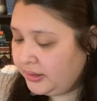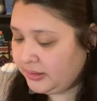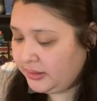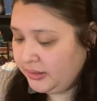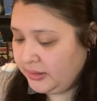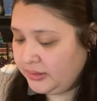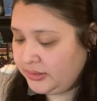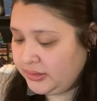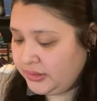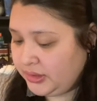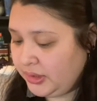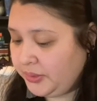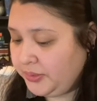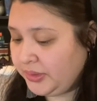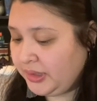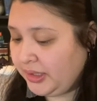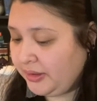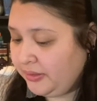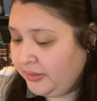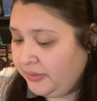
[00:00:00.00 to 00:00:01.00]
So
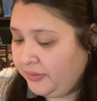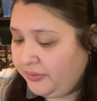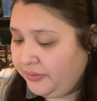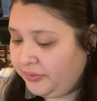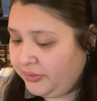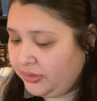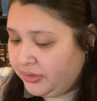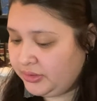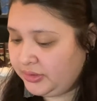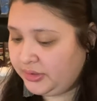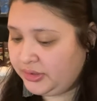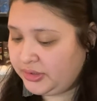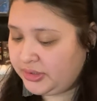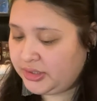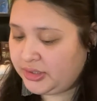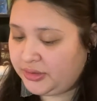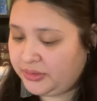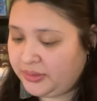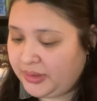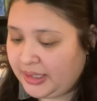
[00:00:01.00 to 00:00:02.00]
without further
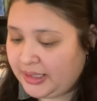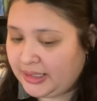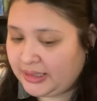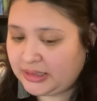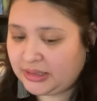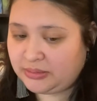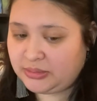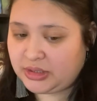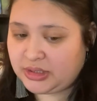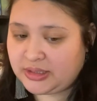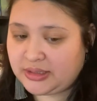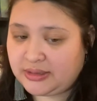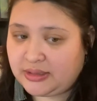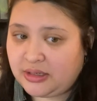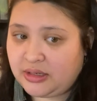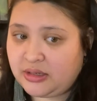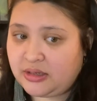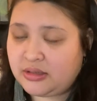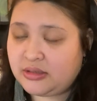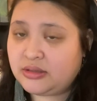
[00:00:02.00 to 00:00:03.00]
ado, I guess I'm just
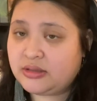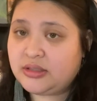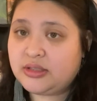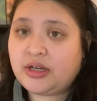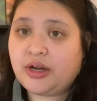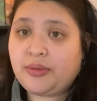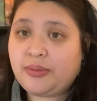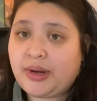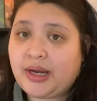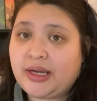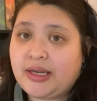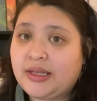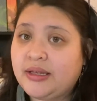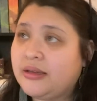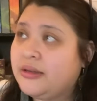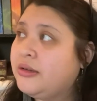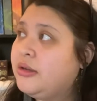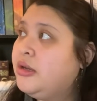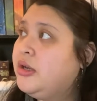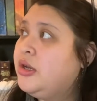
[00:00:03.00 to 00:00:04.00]
gonna start
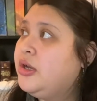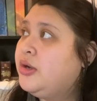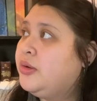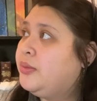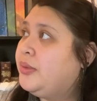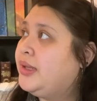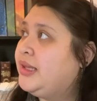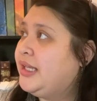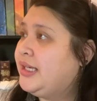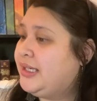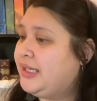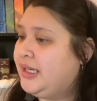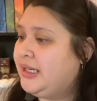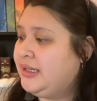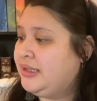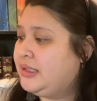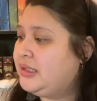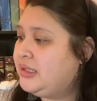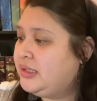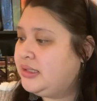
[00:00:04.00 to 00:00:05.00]
writing while I
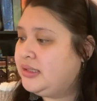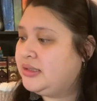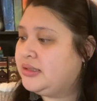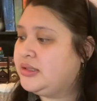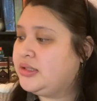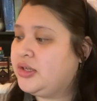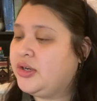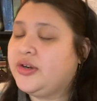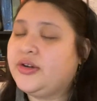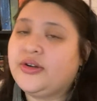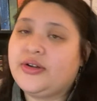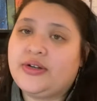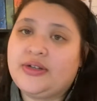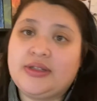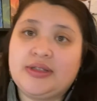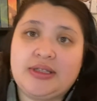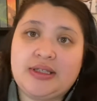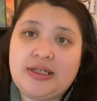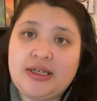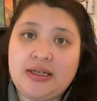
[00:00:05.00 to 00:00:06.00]
can. It is
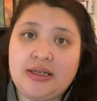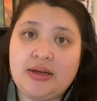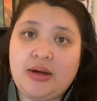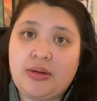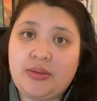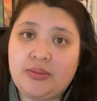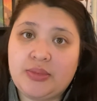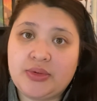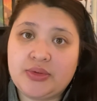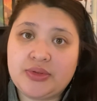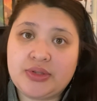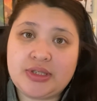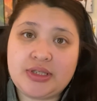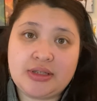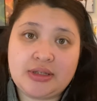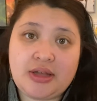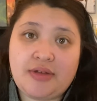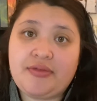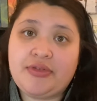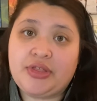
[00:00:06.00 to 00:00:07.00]
currently almost
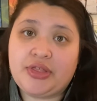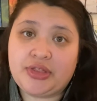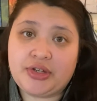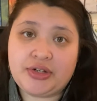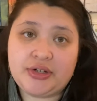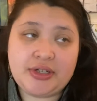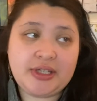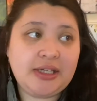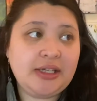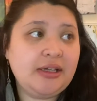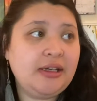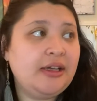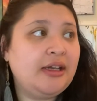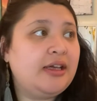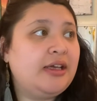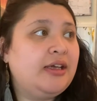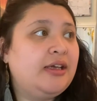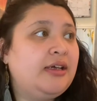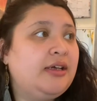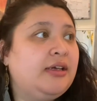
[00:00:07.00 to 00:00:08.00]
11:30
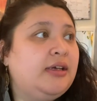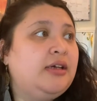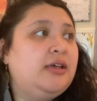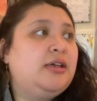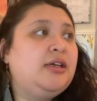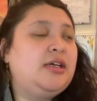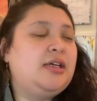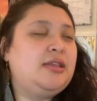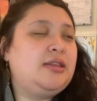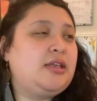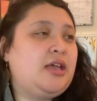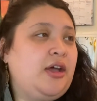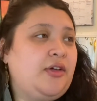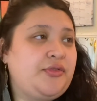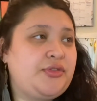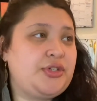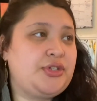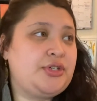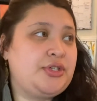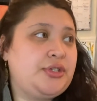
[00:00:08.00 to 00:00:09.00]
in the
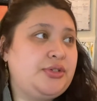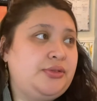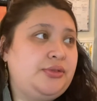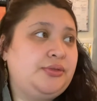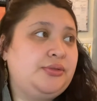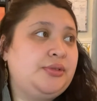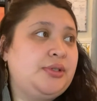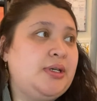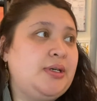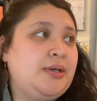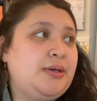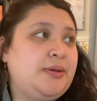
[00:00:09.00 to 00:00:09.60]
afternoon.